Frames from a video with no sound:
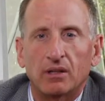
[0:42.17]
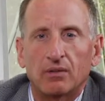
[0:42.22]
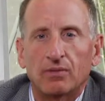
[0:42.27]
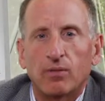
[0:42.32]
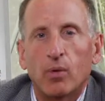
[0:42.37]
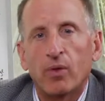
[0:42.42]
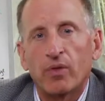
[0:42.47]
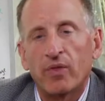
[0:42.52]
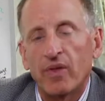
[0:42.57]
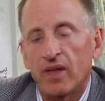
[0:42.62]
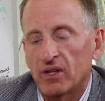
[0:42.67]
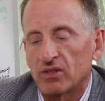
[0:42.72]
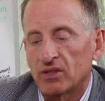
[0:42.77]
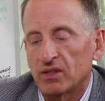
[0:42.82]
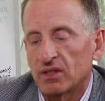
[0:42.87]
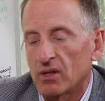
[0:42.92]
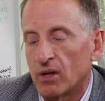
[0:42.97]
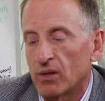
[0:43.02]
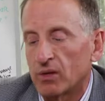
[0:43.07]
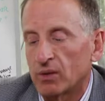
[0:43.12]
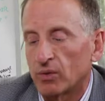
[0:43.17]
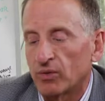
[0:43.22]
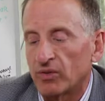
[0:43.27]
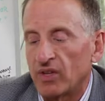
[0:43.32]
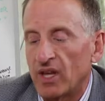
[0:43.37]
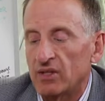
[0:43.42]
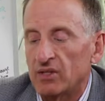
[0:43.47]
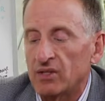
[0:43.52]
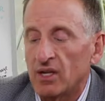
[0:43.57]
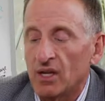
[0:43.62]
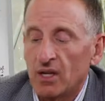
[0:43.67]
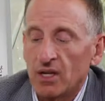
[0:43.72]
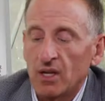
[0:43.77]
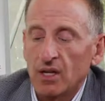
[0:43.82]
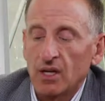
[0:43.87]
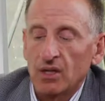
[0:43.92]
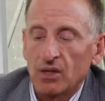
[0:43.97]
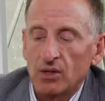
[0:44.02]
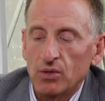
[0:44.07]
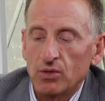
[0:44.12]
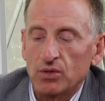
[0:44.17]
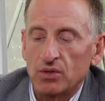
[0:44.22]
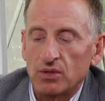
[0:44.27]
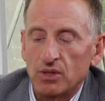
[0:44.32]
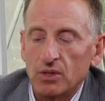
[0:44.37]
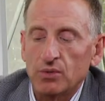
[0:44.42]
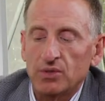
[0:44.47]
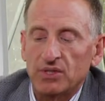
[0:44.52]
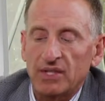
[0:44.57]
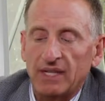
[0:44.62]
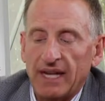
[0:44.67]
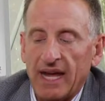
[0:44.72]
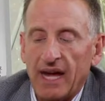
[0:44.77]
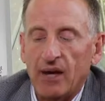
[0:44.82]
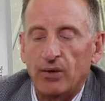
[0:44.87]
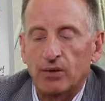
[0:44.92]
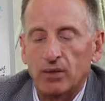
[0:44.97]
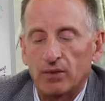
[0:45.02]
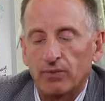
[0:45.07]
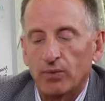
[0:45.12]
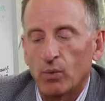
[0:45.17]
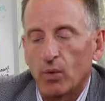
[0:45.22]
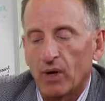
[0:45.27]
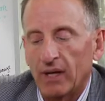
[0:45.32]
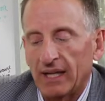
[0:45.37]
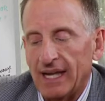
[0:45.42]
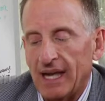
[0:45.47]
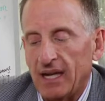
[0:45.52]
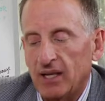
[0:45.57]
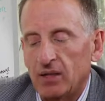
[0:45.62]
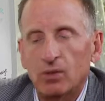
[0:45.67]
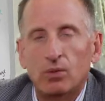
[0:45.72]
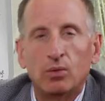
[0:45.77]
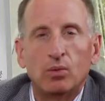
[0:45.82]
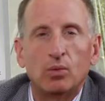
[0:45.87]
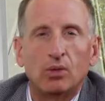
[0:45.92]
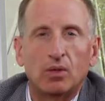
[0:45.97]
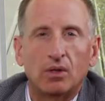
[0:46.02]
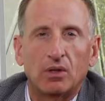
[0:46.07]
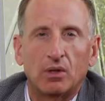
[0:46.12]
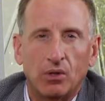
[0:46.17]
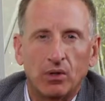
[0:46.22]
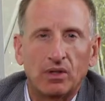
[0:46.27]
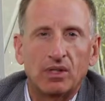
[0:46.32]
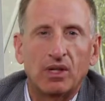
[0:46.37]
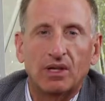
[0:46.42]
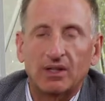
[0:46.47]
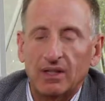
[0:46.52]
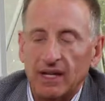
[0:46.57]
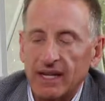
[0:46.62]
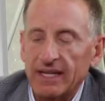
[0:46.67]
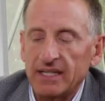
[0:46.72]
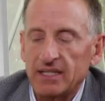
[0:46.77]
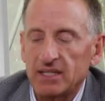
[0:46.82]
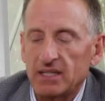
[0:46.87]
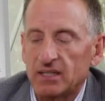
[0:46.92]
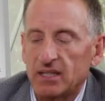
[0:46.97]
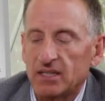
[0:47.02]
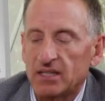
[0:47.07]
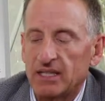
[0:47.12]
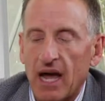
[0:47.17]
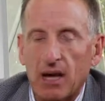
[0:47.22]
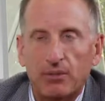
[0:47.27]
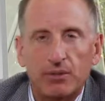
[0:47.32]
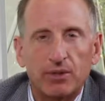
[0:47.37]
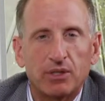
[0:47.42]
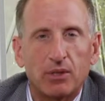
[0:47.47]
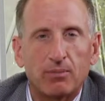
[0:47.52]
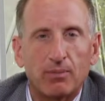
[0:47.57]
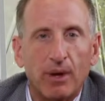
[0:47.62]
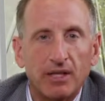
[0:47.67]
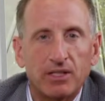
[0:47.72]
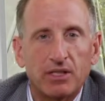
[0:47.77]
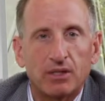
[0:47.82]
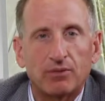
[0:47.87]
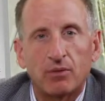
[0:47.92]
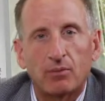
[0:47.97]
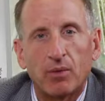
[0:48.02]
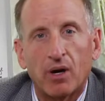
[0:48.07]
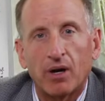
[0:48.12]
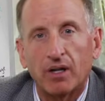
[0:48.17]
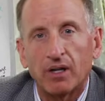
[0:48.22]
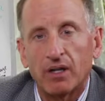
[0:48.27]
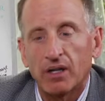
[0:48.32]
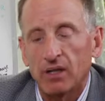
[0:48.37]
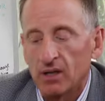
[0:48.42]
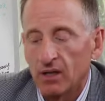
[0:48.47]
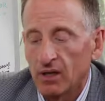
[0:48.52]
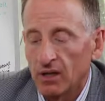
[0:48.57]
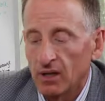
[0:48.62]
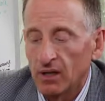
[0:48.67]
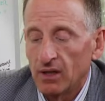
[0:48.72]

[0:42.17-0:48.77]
The 4 things that the article says you should do as an accountant if you want to get new, good clients is establish a budget for marketing,